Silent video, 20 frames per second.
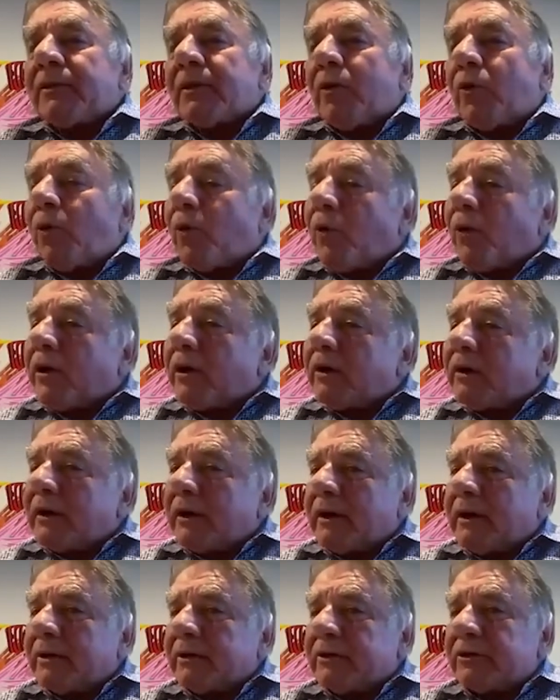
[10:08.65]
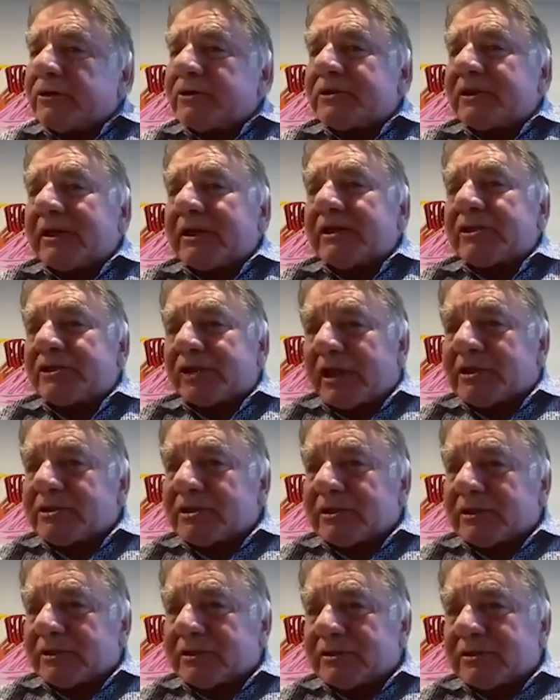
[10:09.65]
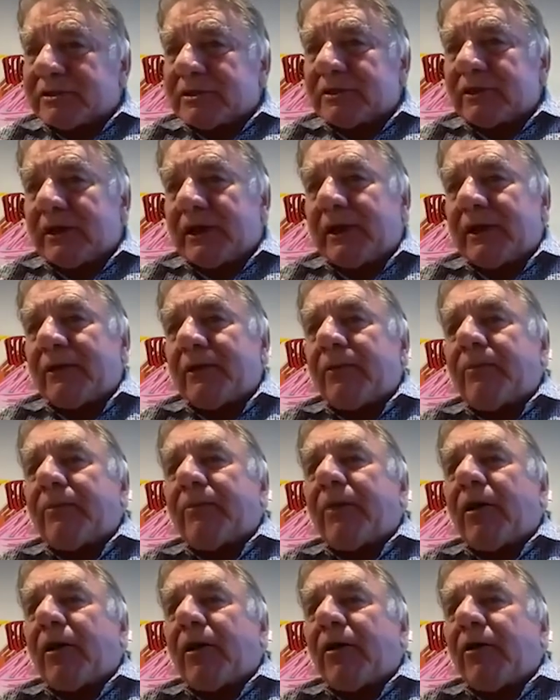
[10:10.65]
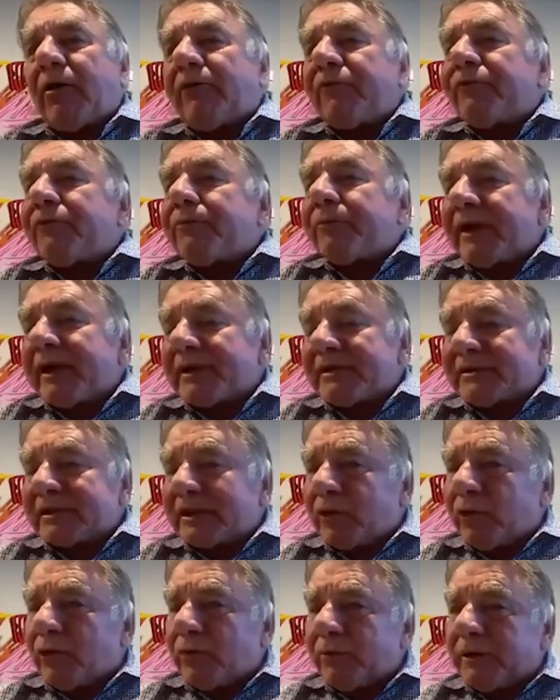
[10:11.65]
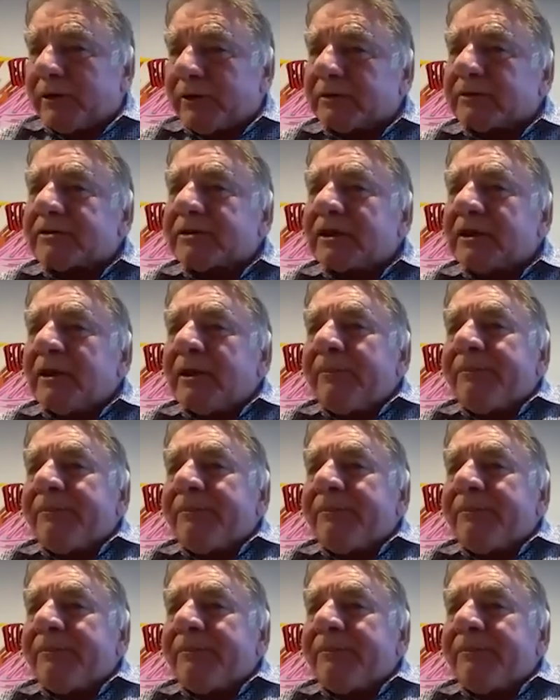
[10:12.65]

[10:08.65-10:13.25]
or using injections of pregnancy hormones,